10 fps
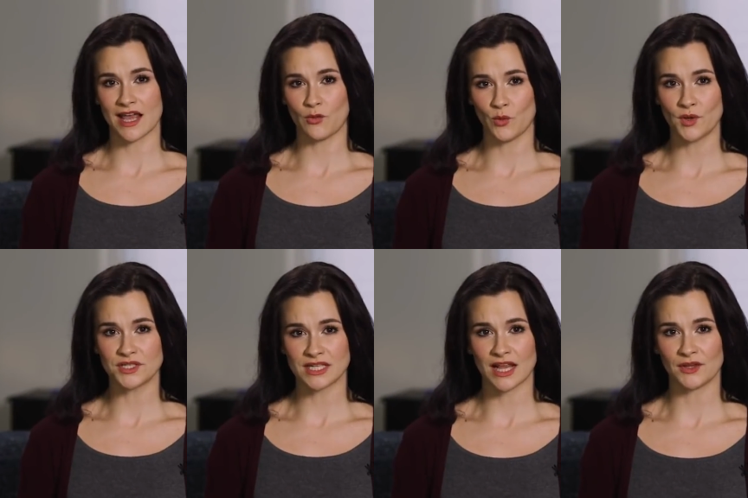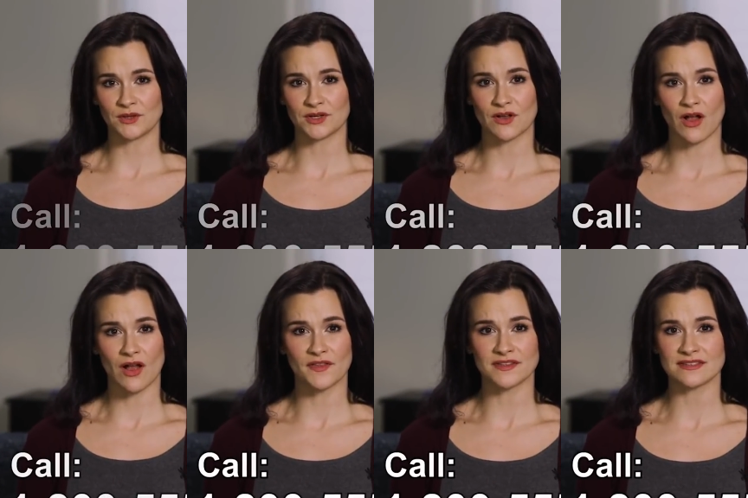I would tell you to
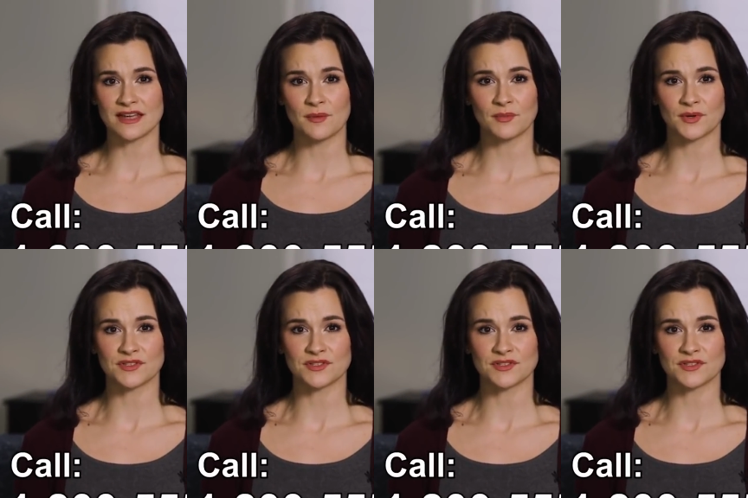call this number